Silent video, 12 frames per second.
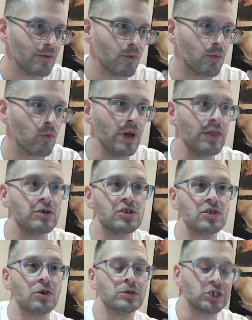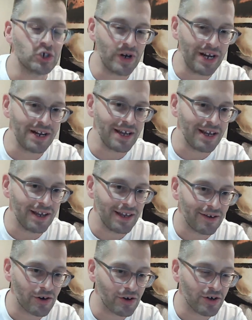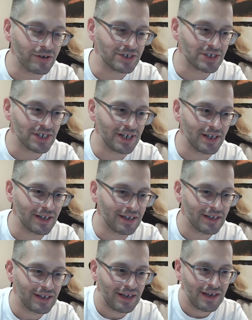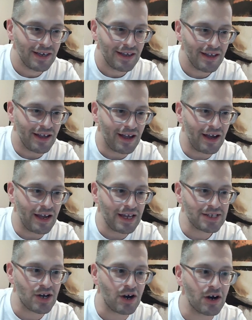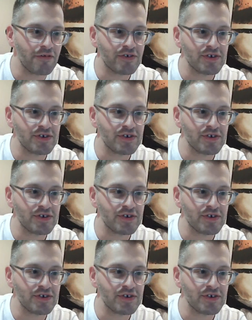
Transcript: when there's no training or coaching, it's hard for